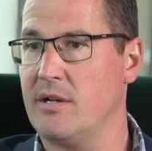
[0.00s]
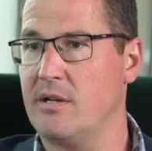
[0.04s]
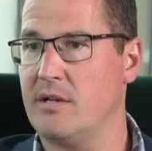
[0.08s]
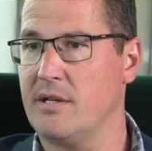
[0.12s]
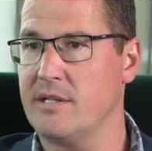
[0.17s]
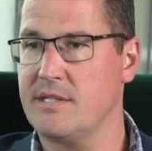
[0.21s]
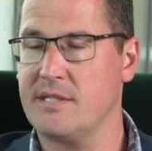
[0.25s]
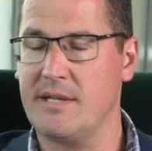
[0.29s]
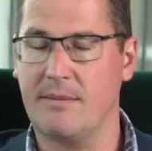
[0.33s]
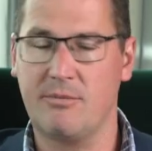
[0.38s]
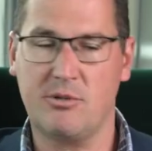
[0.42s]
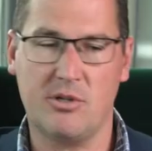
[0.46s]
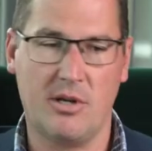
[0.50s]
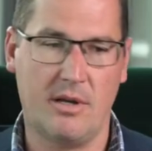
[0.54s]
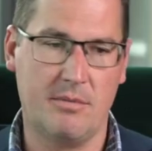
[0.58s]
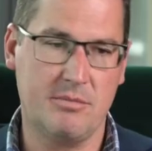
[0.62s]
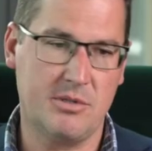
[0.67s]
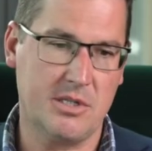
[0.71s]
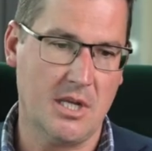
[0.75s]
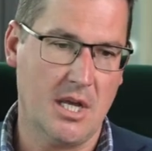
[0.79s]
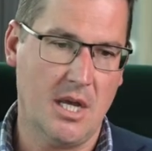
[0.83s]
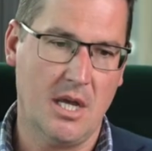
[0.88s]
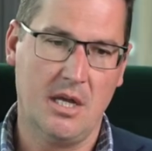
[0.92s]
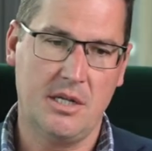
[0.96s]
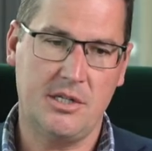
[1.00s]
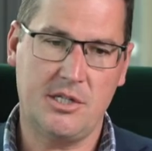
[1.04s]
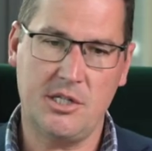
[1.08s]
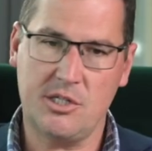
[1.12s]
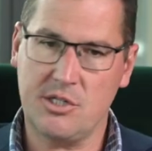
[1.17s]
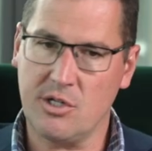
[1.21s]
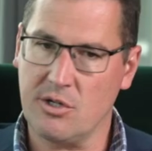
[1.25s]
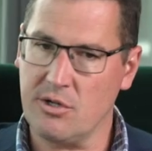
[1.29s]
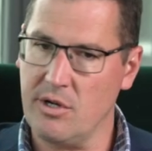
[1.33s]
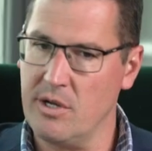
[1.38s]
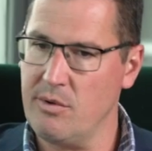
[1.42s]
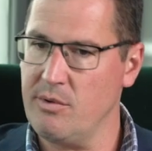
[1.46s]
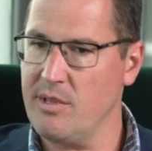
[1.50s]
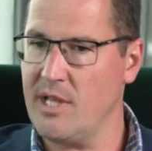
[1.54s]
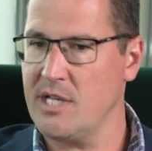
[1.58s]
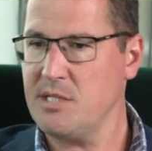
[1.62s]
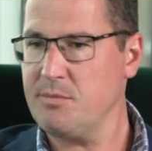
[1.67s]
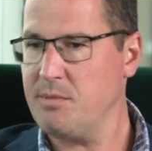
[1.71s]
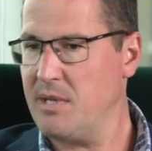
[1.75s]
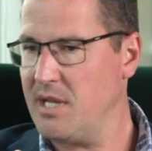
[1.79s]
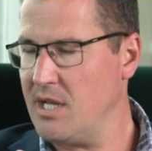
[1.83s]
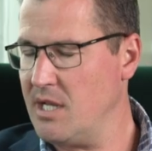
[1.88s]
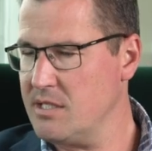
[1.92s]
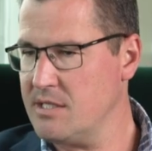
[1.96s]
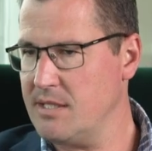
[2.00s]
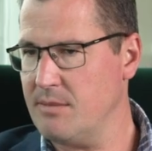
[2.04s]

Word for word: and I sometimes disagree when they speak out.